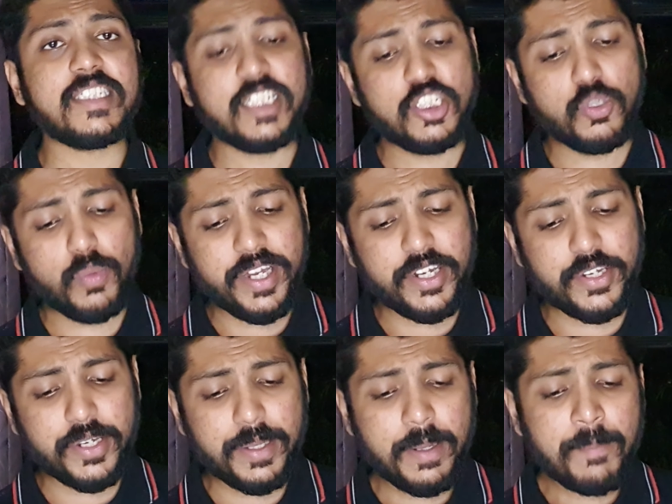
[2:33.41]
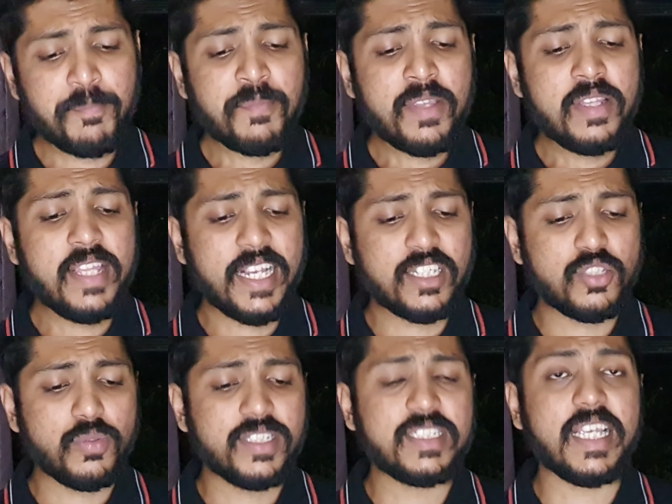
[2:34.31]
situated next
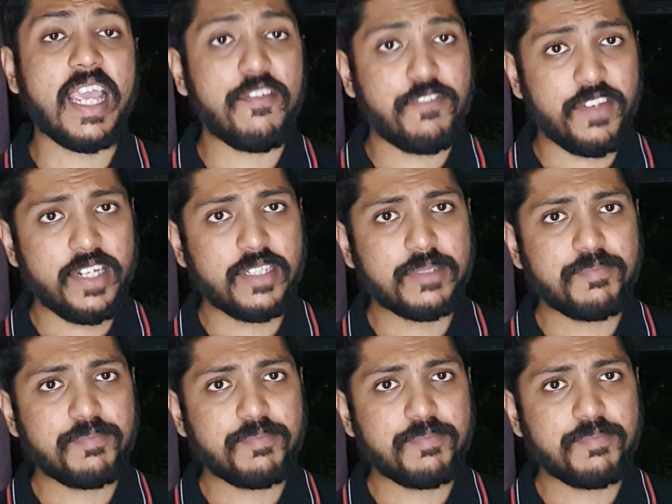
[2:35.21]
to its airfield.